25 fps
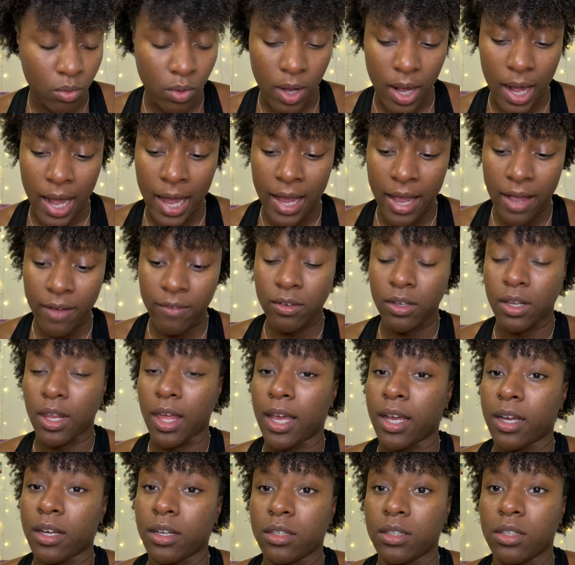I have
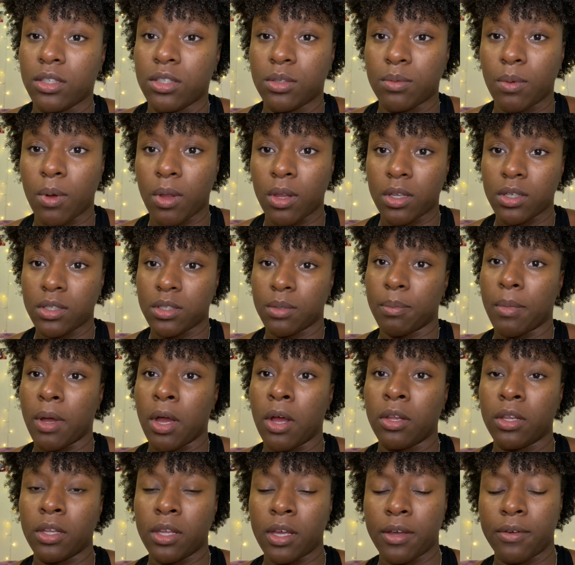the smallest
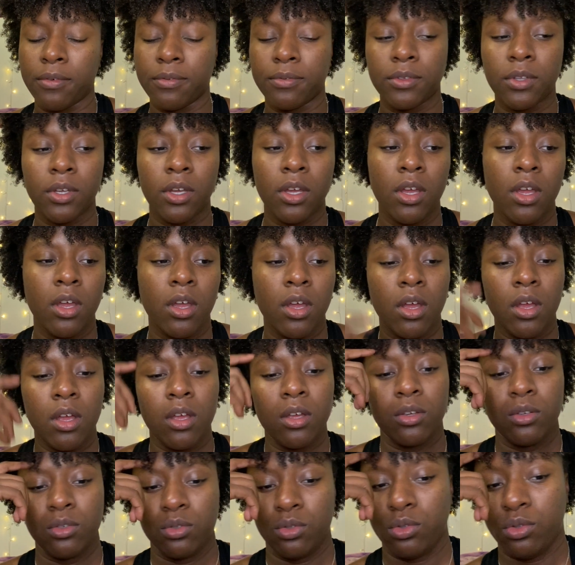amount left,
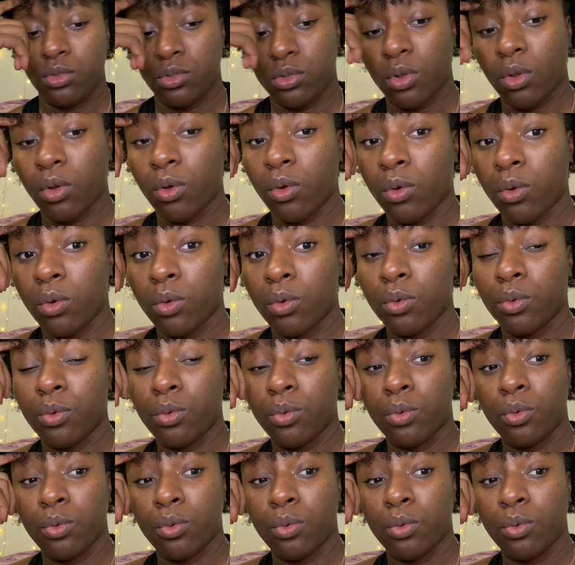so